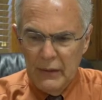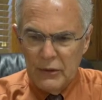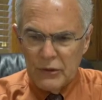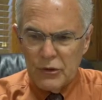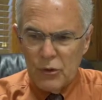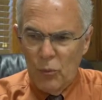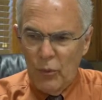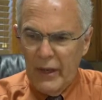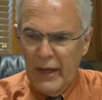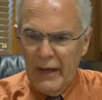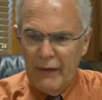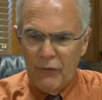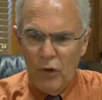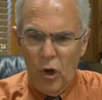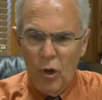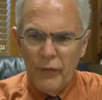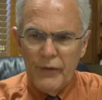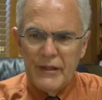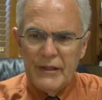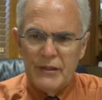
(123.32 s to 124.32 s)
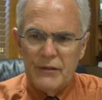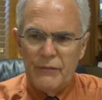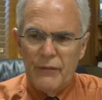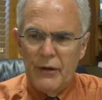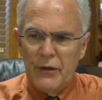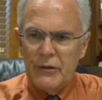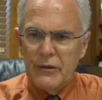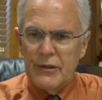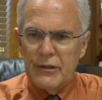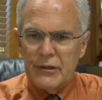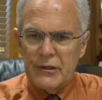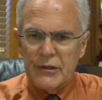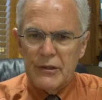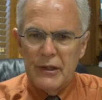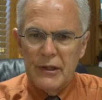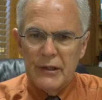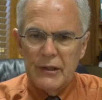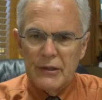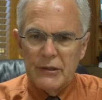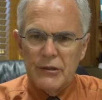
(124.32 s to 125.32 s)
So we have all these various
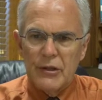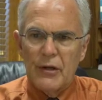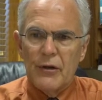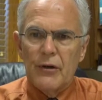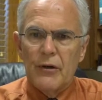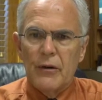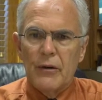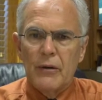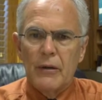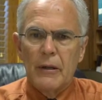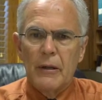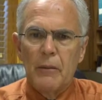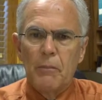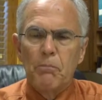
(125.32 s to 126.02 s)
things that are